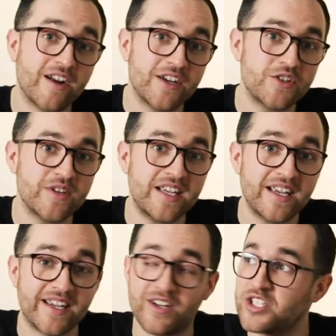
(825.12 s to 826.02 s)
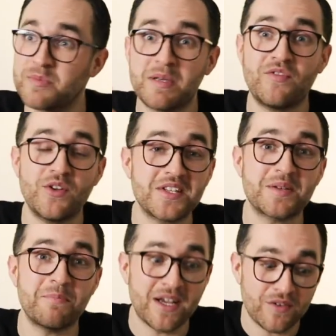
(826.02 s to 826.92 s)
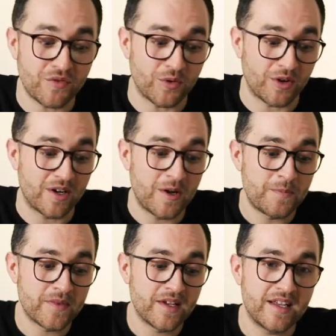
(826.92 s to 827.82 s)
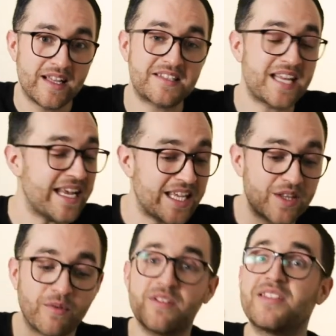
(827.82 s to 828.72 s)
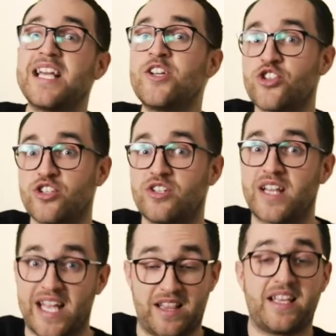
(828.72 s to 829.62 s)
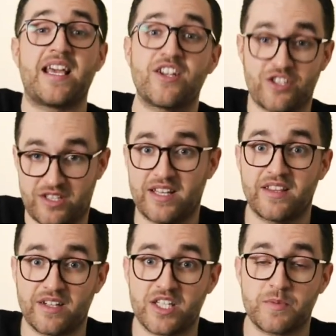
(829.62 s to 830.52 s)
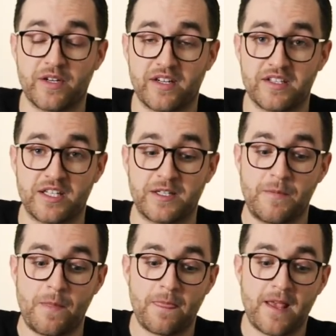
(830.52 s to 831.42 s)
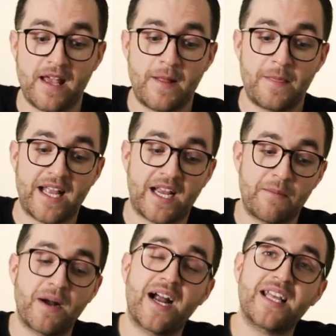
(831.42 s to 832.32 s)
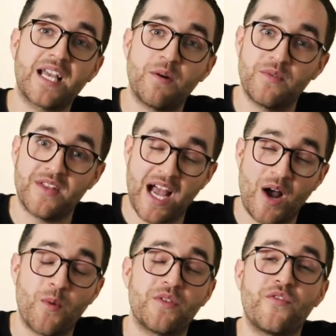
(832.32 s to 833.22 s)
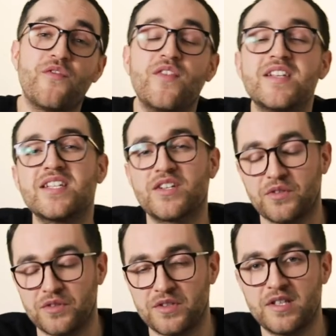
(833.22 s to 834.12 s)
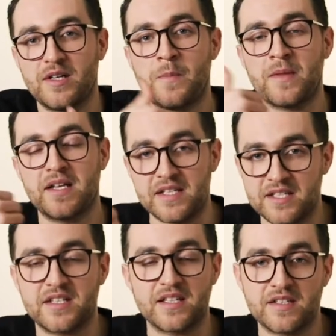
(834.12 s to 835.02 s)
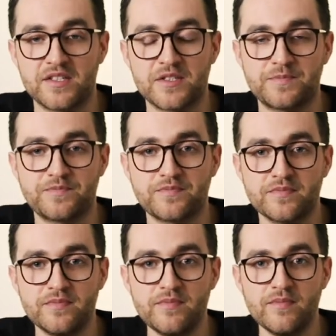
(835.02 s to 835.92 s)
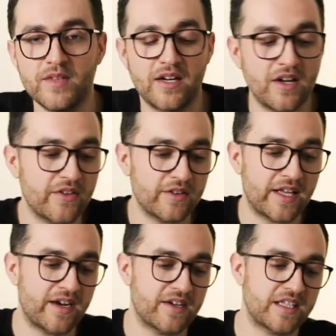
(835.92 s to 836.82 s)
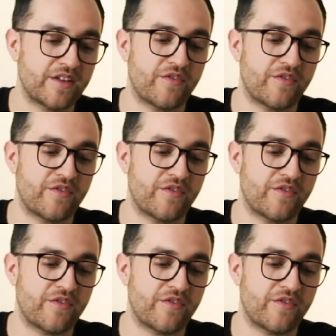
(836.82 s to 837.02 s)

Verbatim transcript: country, can also be viewed as a metaphor. It's taking the relational alienation that they're experiencing and combining it now with physical distance. Another layer is that